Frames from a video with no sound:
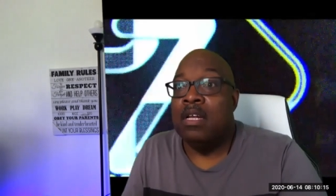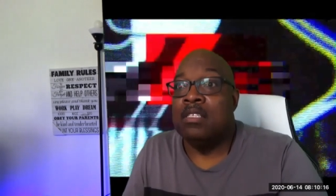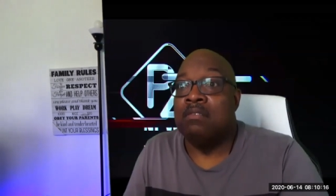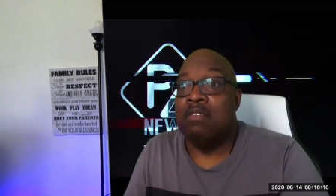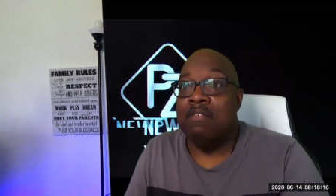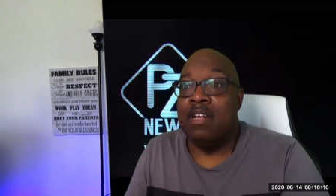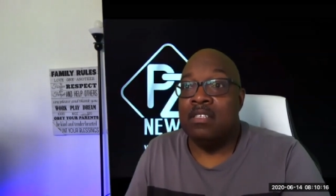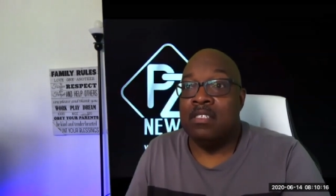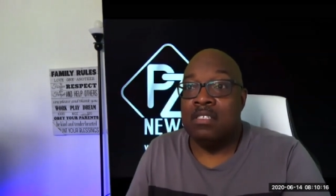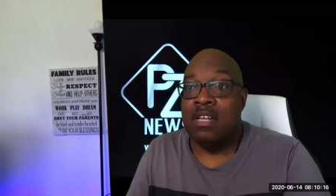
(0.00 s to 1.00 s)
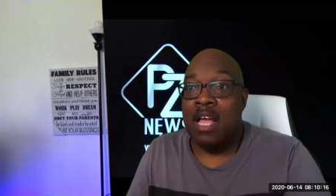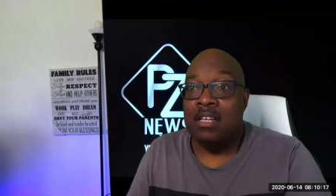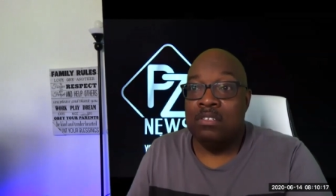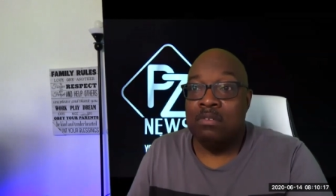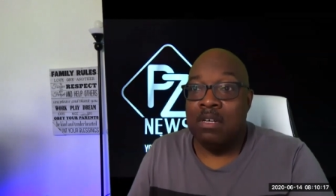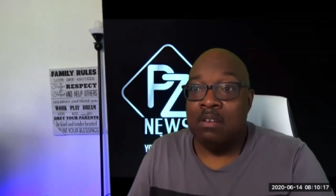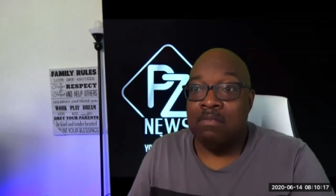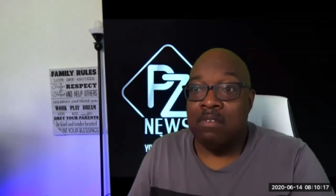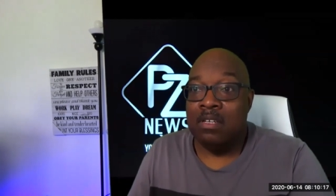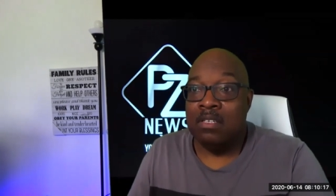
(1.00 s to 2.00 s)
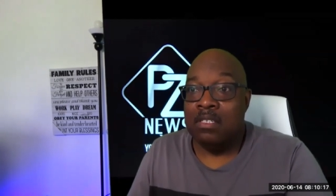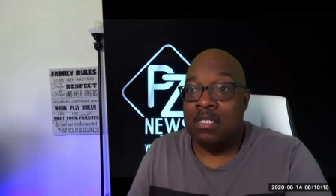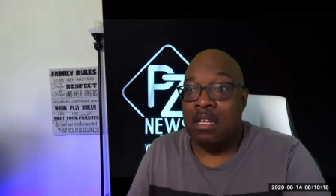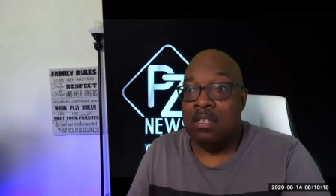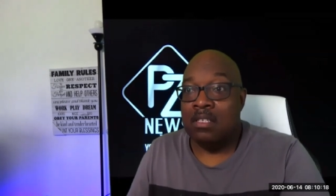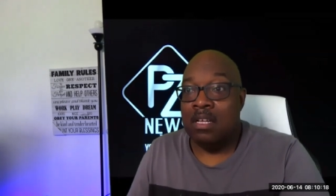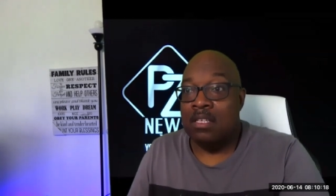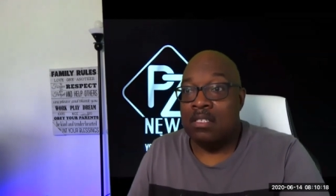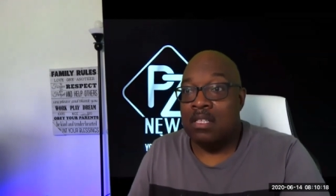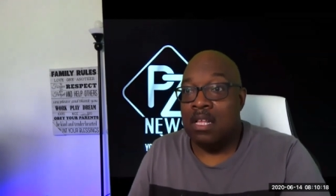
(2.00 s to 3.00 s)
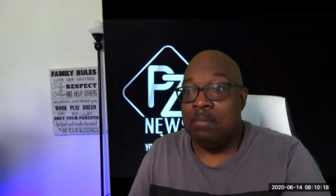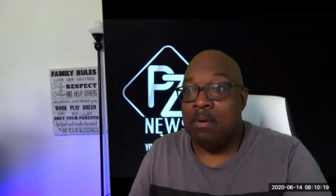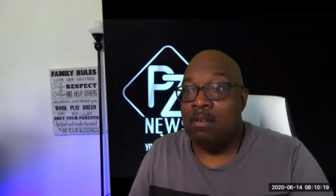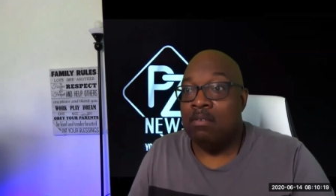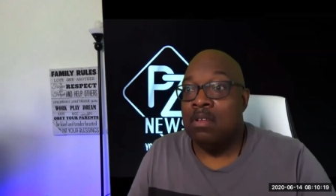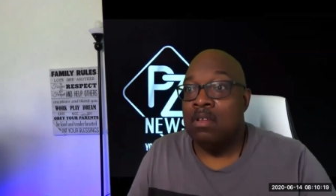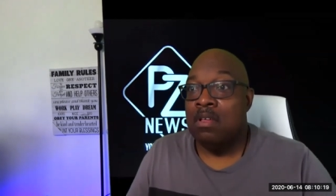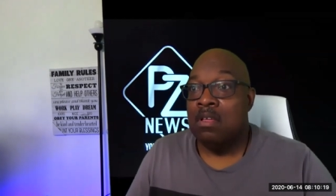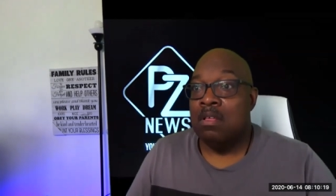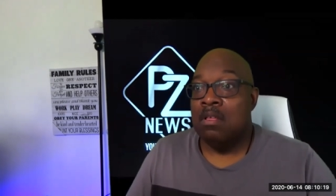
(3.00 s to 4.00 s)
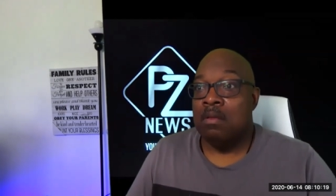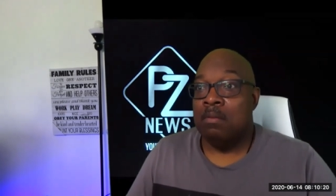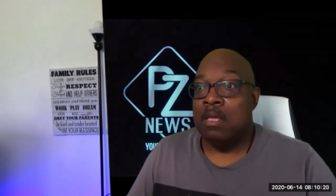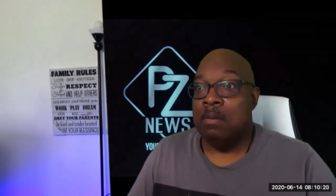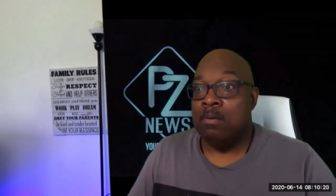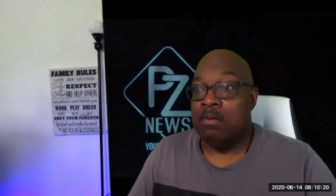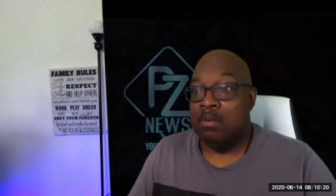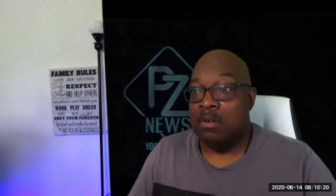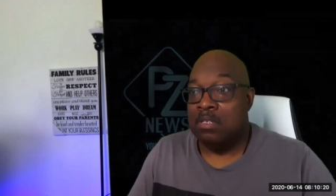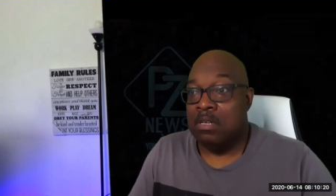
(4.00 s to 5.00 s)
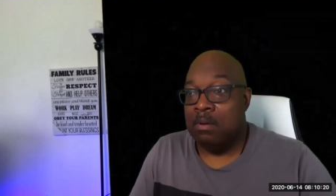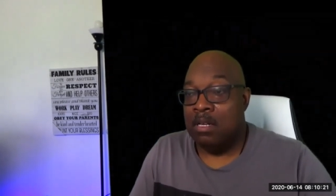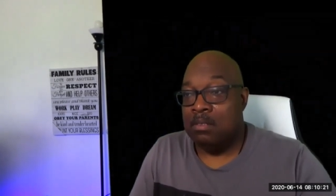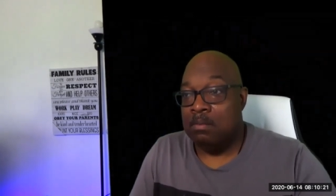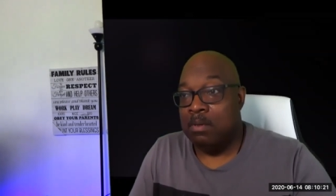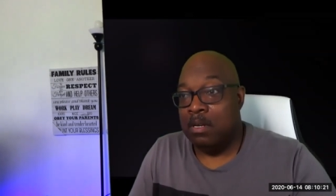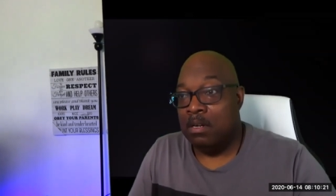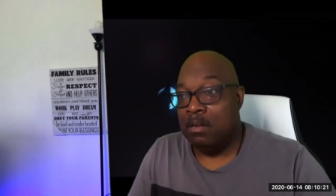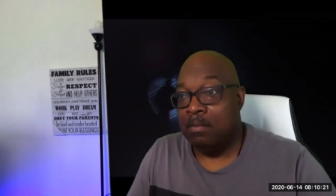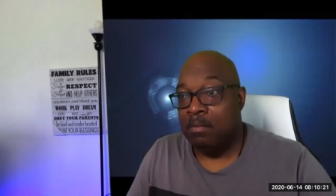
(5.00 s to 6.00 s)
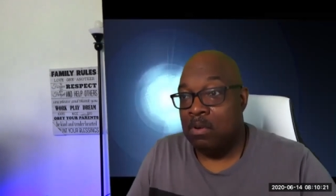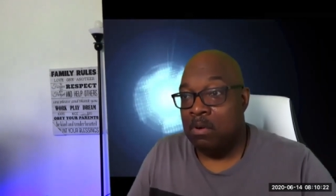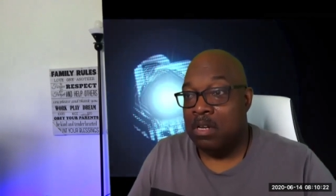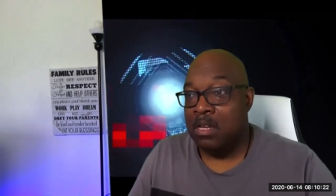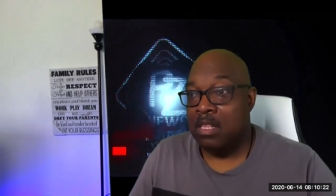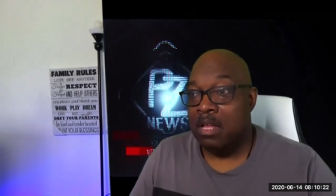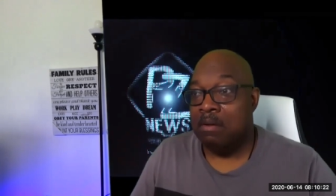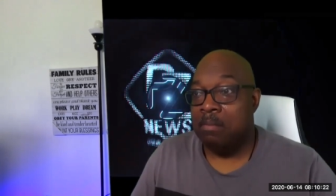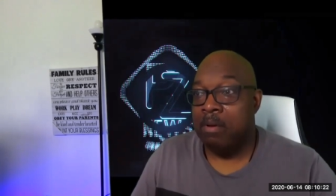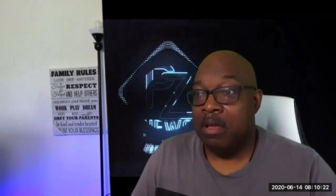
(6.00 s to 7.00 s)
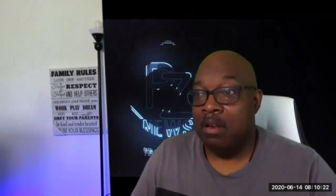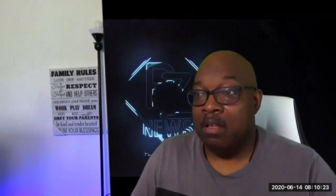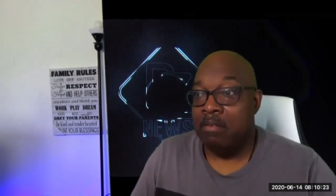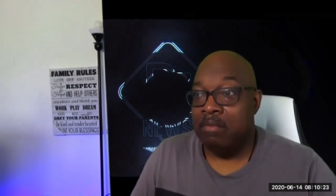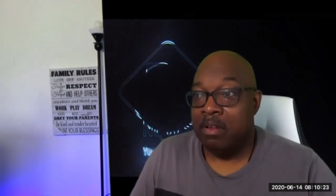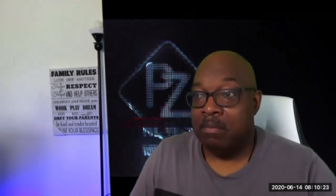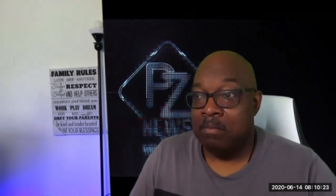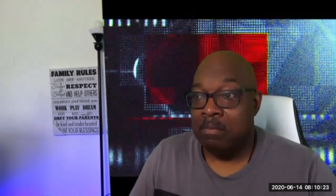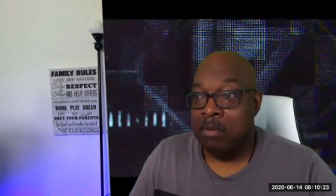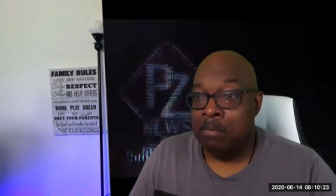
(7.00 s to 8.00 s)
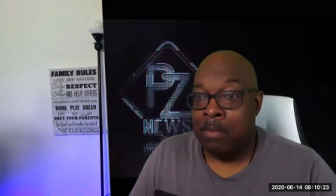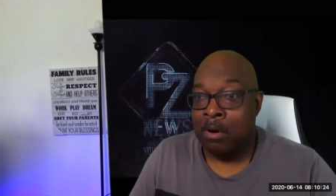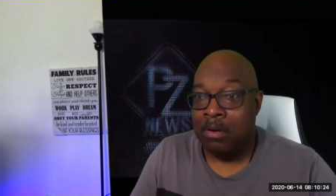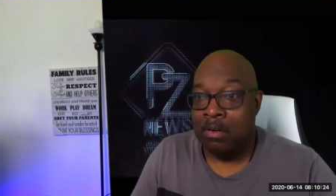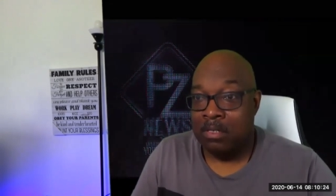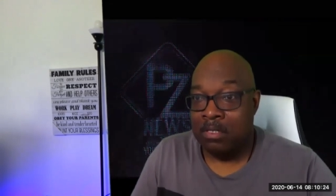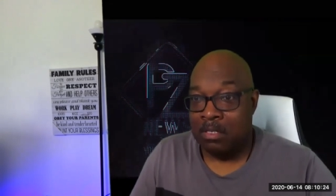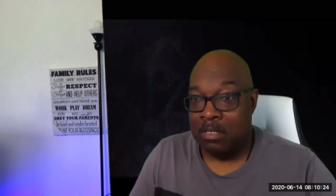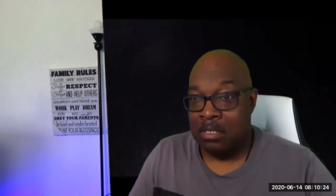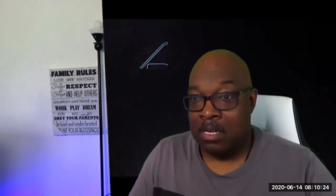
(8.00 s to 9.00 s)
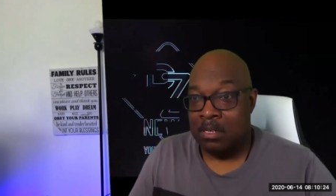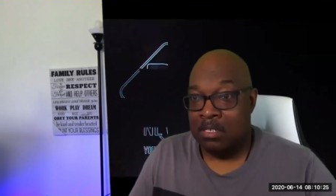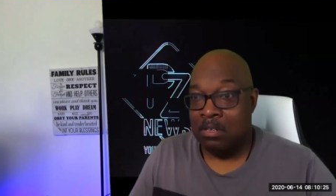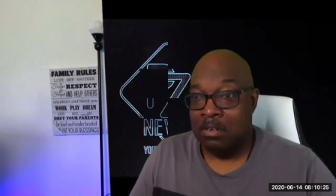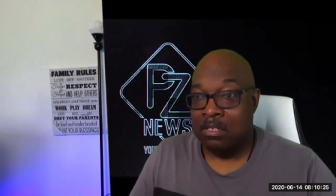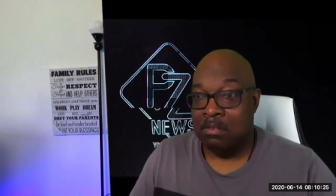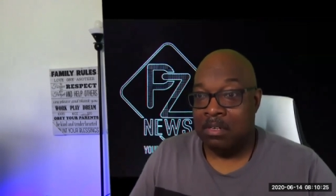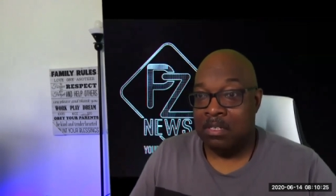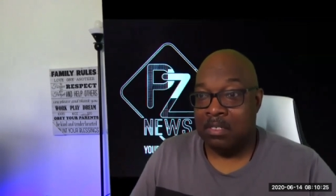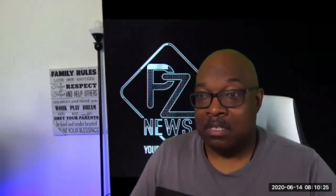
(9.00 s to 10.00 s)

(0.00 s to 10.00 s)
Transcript: says Revelation 9 21 tells us that of all people during the tribulation period, nor did they repent of their murders and their sorceries and